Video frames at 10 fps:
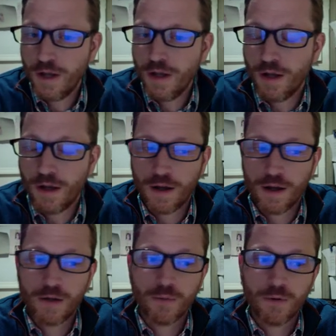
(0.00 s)

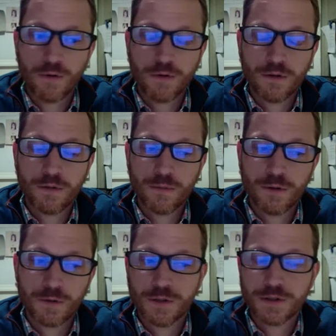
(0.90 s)

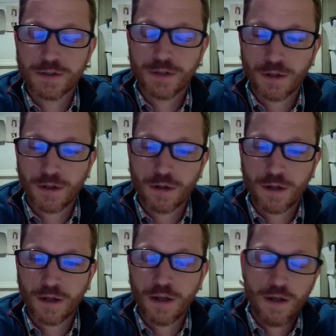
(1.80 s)
Most questions I get are
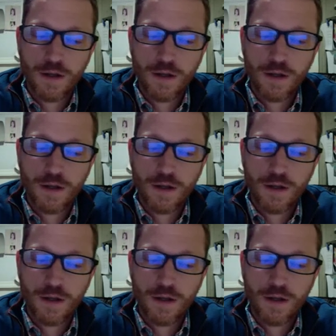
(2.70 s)
like,